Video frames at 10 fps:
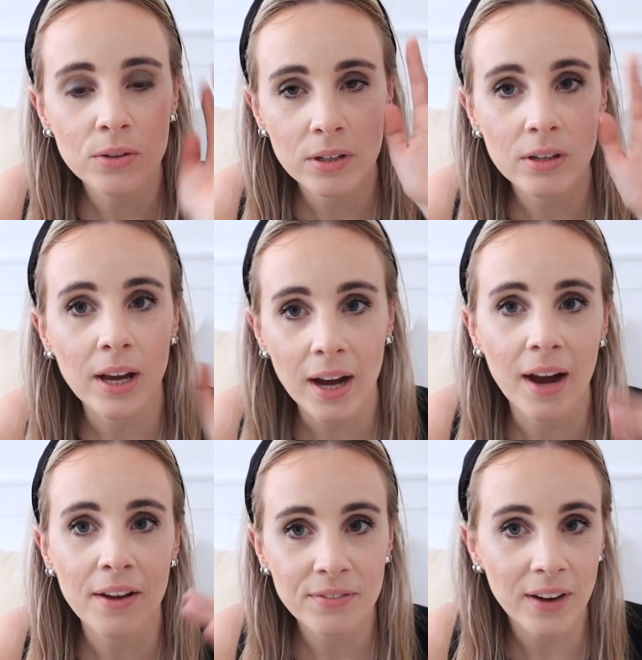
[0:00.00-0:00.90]
like
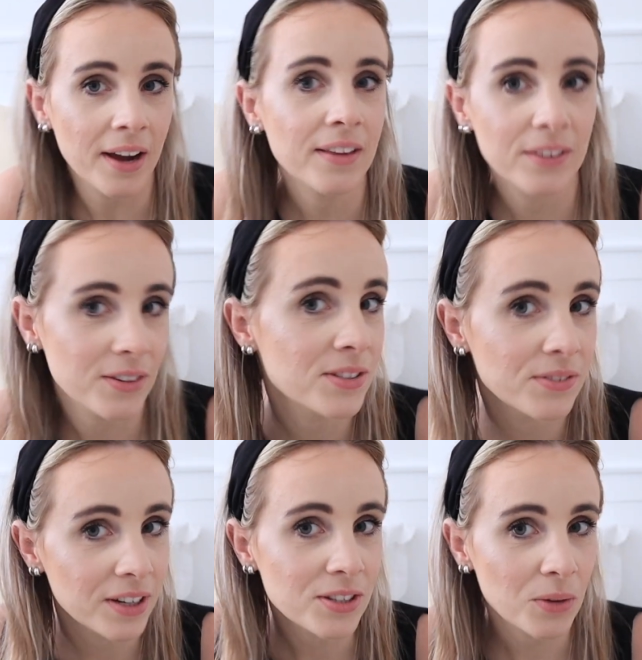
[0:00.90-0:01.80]
I find those
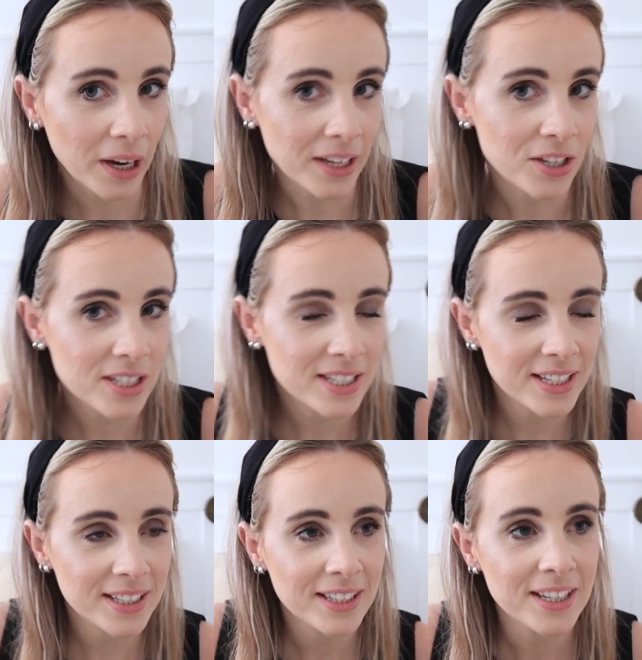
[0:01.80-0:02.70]
videos quite
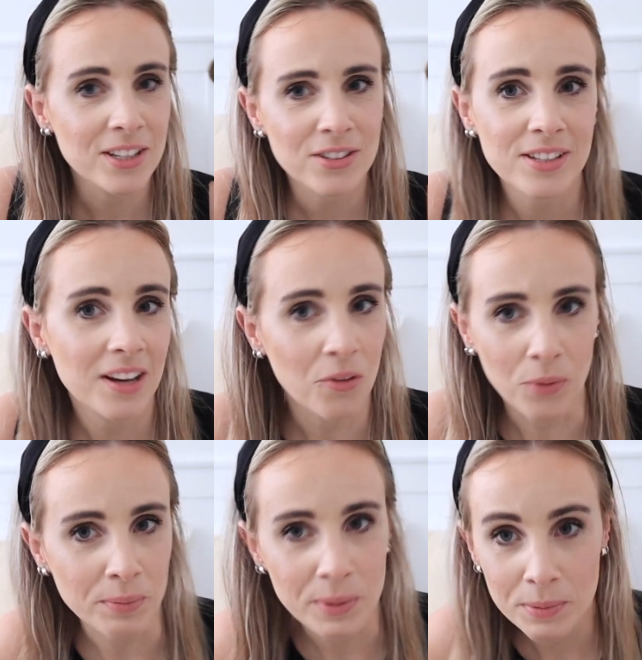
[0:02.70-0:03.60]
interesting to see like
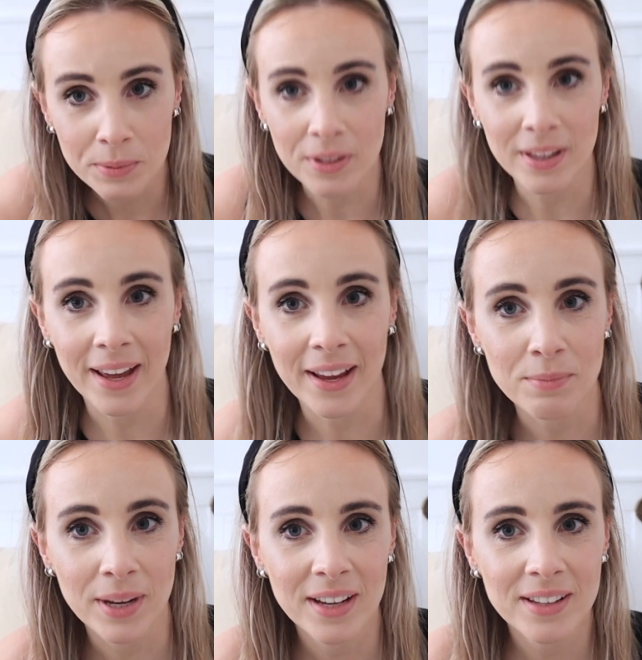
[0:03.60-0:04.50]
what people put in their
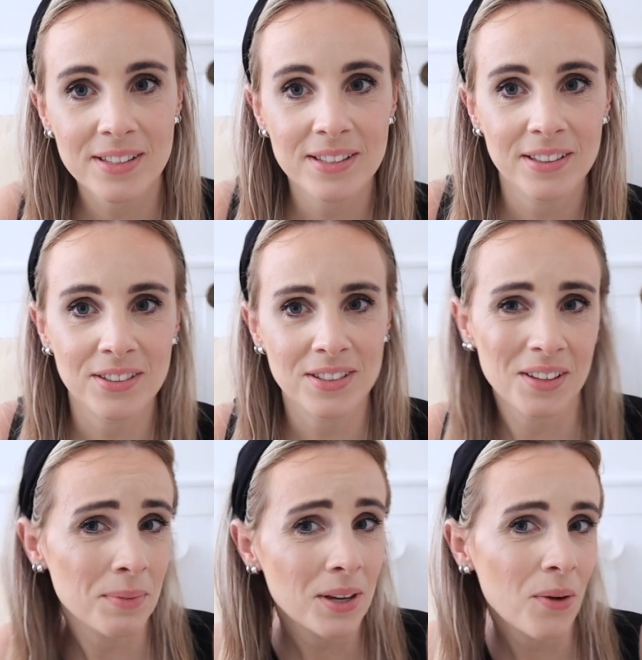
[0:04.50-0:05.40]
handbags because it
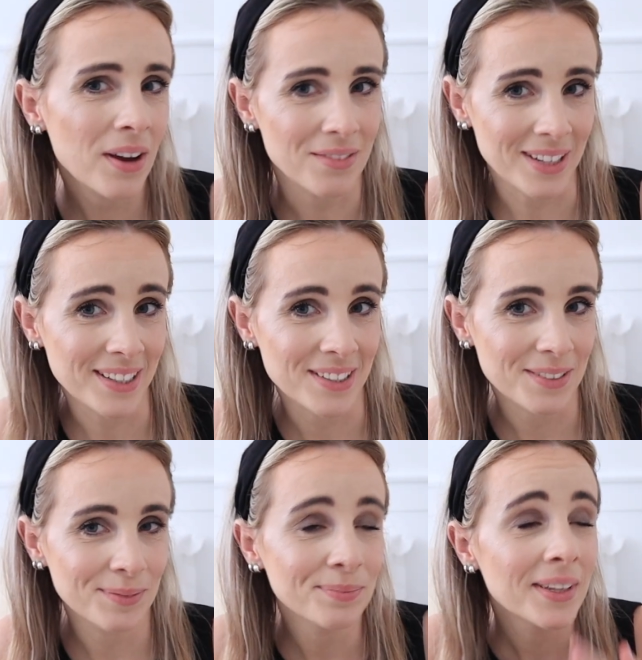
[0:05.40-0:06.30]
can be quite
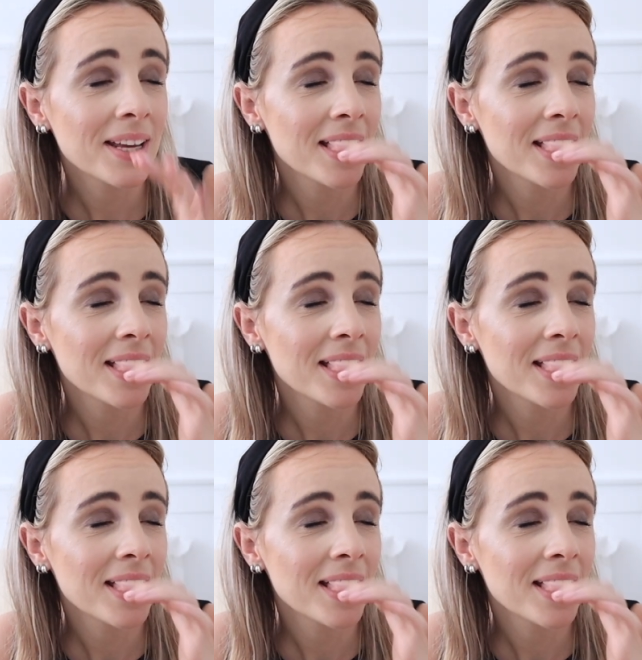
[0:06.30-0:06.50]
random.